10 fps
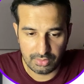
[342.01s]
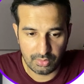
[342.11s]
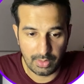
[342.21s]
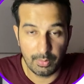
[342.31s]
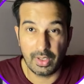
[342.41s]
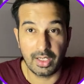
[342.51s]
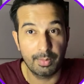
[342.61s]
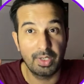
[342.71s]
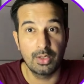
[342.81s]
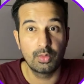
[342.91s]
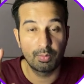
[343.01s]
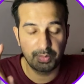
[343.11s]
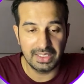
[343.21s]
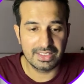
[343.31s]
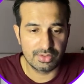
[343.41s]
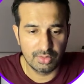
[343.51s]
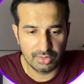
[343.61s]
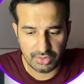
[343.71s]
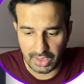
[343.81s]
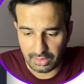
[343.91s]
So I would recommend you to please go
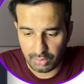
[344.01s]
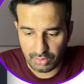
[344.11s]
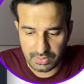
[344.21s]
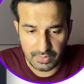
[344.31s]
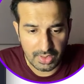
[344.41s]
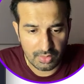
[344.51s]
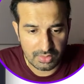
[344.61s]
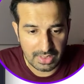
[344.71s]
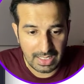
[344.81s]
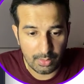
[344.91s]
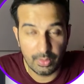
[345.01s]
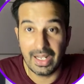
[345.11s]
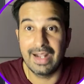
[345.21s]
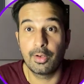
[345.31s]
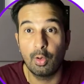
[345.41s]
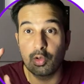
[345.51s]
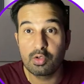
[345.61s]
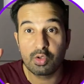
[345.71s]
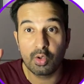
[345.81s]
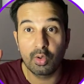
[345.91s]
check those videos out. And
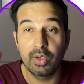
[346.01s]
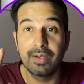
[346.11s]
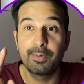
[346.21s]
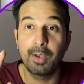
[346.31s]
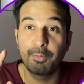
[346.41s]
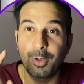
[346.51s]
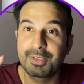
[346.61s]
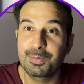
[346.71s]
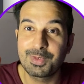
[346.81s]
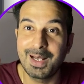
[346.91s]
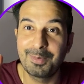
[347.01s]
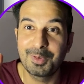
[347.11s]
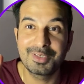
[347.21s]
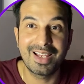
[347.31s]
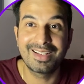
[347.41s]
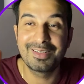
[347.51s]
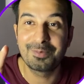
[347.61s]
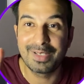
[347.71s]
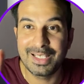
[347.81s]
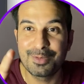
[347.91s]
also, if you have not subscribed to the channel,
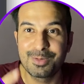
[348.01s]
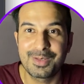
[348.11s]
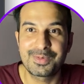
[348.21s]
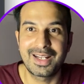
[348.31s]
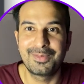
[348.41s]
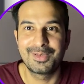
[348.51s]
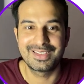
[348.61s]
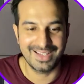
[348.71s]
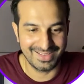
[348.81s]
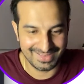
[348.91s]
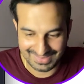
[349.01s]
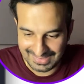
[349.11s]
please to subscribe to the channel.